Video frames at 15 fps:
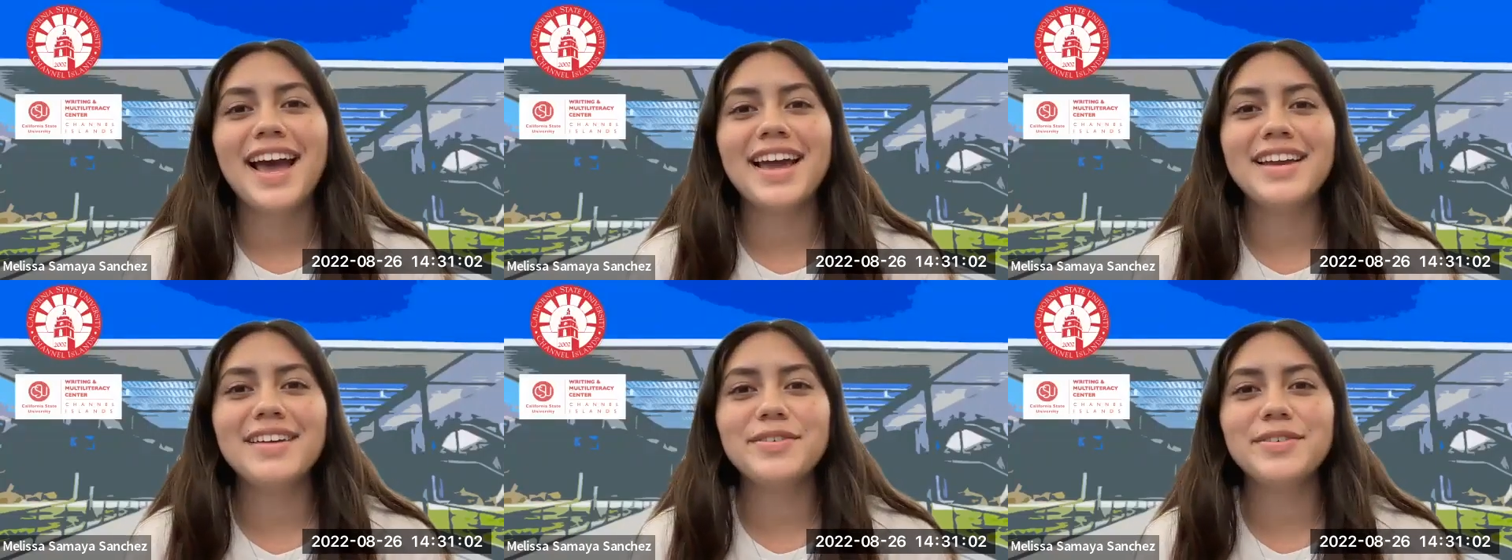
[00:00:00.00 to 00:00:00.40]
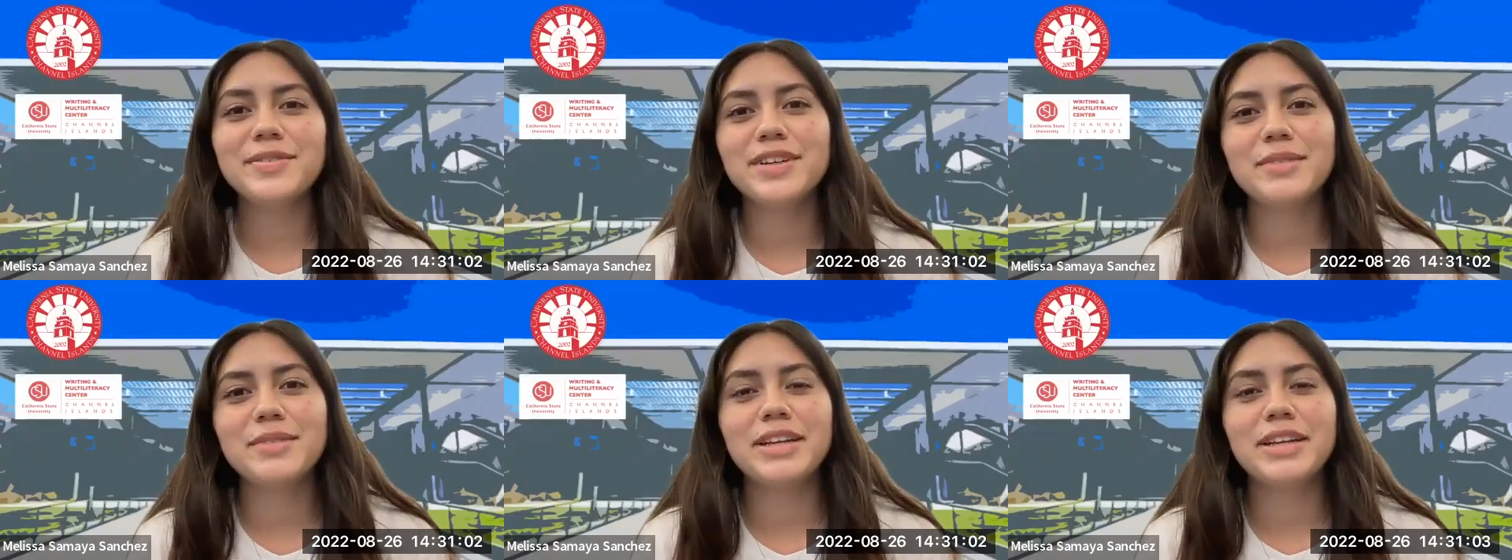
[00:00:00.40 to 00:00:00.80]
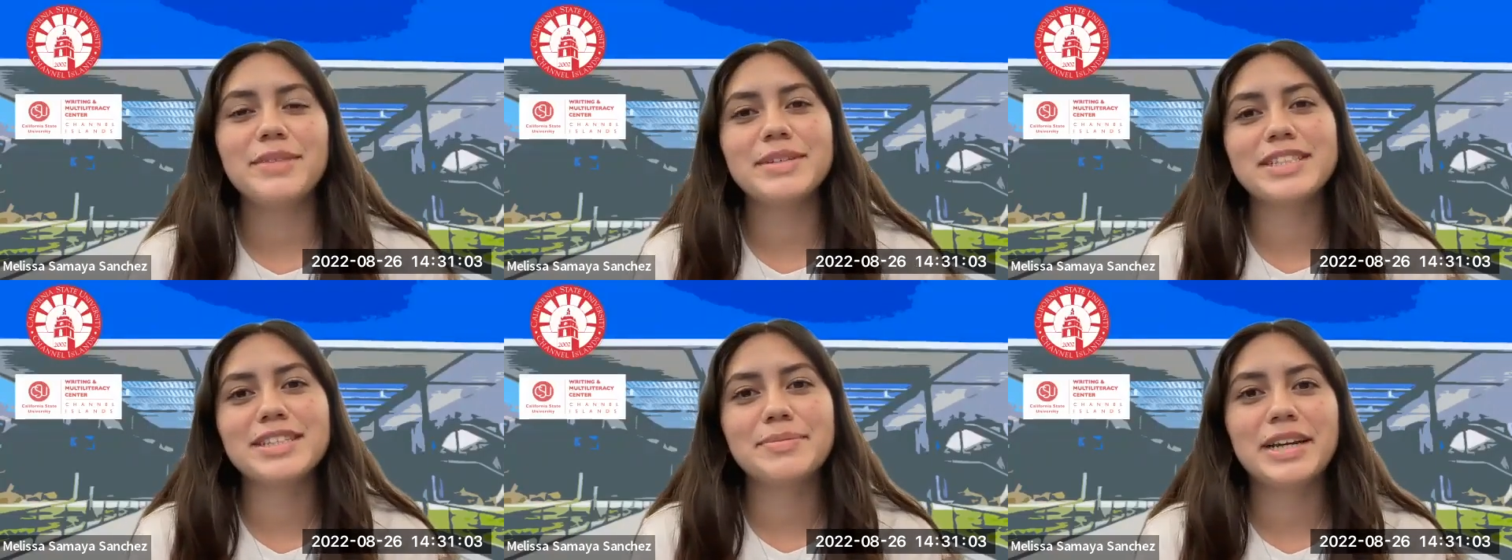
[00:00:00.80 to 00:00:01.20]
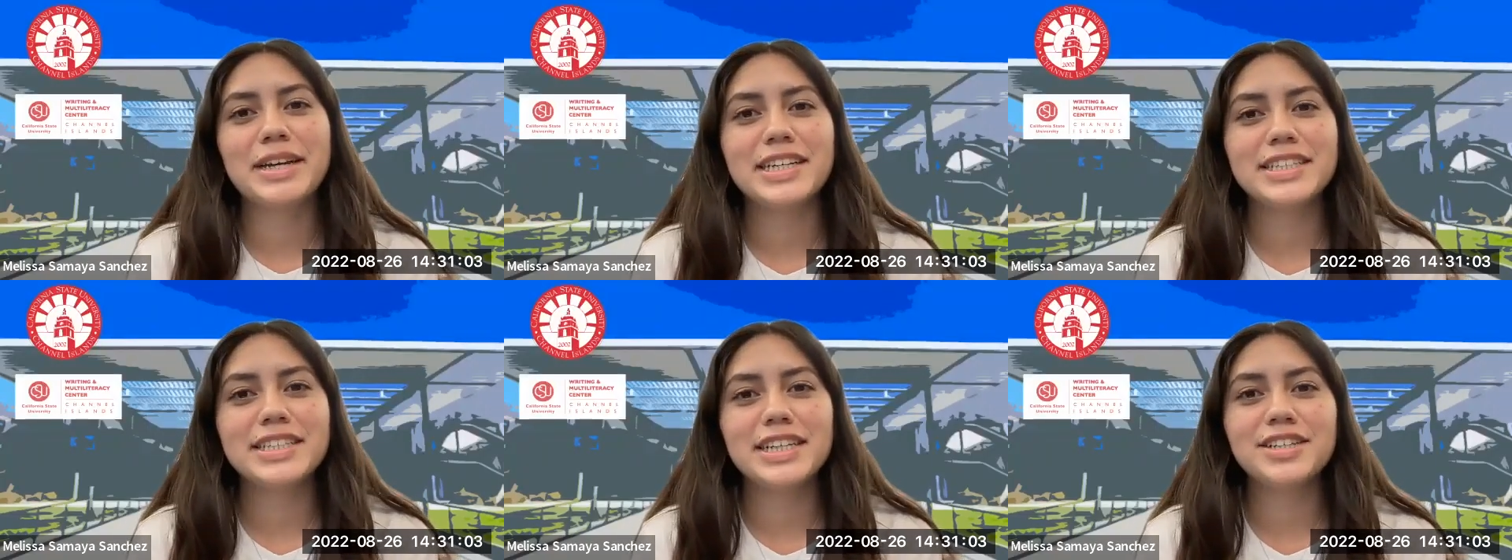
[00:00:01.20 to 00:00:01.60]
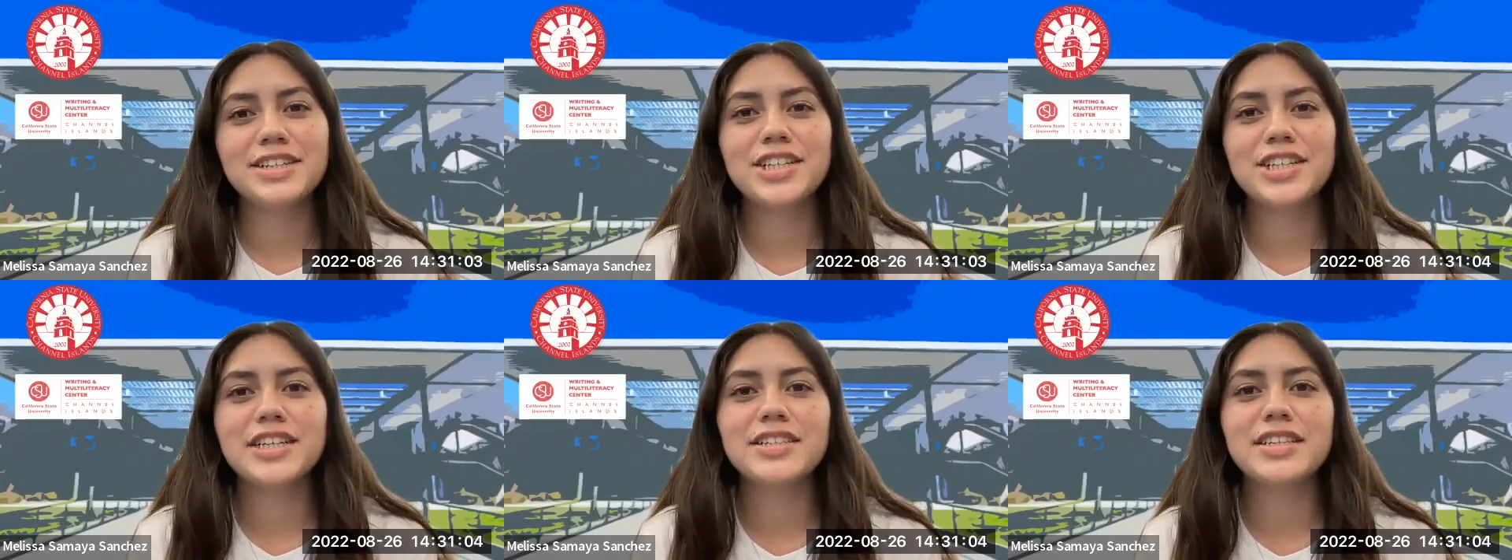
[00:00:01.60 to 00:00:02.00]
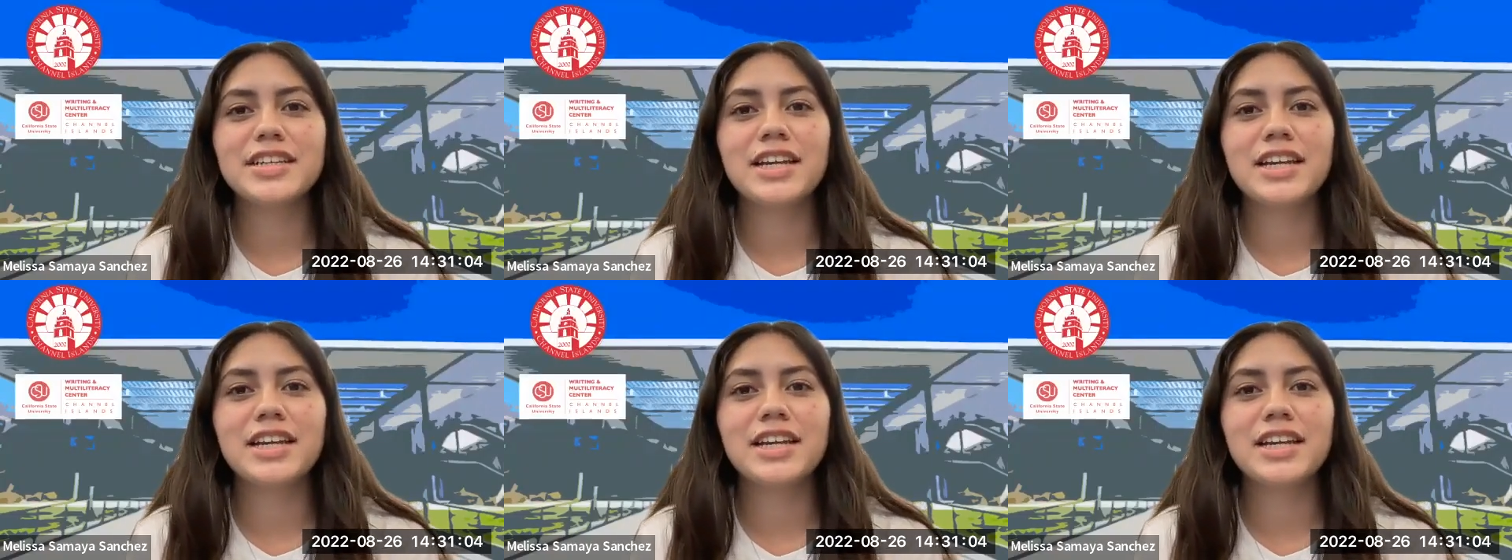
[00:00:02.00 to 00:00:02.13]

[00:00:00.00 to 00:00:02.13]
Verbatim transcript: Hi, everyone. My name is Samaya Sanchez,